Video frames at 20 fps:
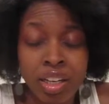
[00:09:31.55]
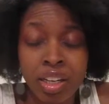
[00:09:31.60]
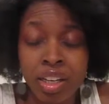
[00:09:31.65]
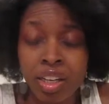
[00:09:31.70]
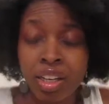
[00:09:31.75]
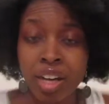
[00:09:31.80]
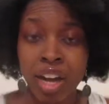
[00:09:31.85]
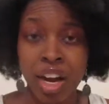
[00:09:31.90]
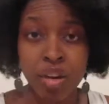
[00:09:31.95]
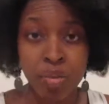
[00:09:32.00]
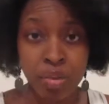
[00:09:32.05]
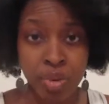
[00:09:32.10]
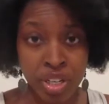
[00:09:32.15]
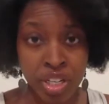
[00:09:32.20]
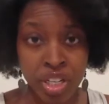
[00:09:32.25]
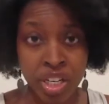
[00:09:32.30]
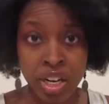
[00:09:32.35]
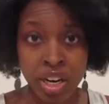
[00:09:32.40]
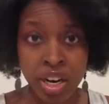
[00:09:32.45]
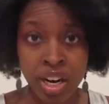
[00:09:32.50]
and I
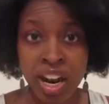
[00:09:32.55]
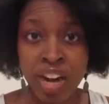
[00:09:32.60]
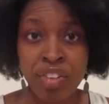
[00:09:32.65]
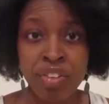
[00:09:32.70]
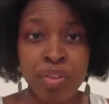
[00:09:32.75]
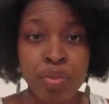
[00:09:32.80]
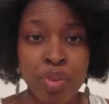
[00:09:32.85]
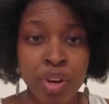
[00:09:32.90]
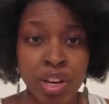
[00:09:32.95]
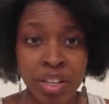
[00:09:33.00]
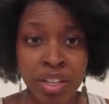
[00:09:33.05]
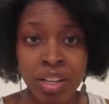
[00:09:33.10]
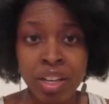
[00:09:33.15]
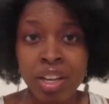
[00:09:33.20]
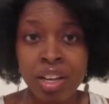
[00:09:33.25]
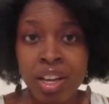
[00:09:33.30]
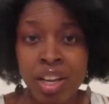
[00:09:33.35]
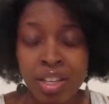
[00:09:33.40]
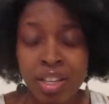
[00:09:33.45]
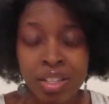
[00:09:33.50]
appreciate everyone
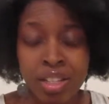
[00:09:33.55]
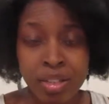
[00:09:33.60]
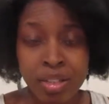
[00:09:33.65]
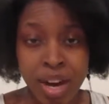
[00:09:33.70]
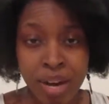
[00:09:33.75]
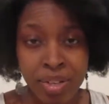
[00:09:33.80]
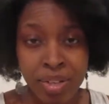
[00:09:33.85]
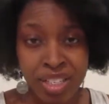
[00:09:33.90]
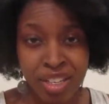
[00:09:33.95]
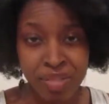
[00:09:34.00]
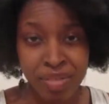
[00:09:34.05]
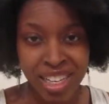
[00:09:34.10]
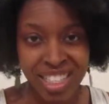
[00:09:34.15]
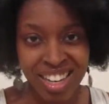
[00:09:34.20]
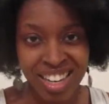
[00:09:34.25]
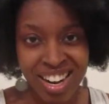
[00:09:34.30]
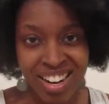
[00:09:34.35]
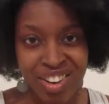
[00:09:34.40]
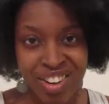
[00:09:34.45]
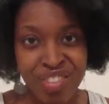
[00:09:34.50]
subscribing to my
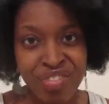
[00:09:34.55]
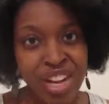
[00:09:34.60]
channel.